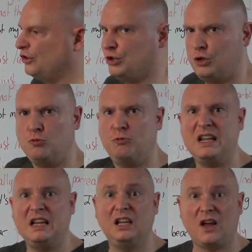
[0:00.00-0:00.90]
Do you
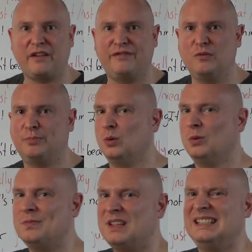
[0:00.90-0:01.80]
really like
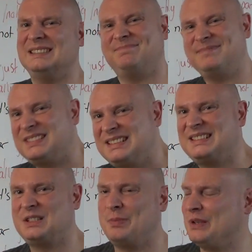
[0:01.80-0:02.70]
football?
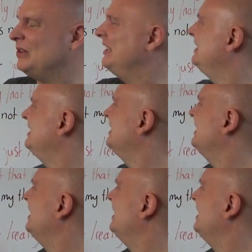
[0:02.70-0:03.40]
To be honest,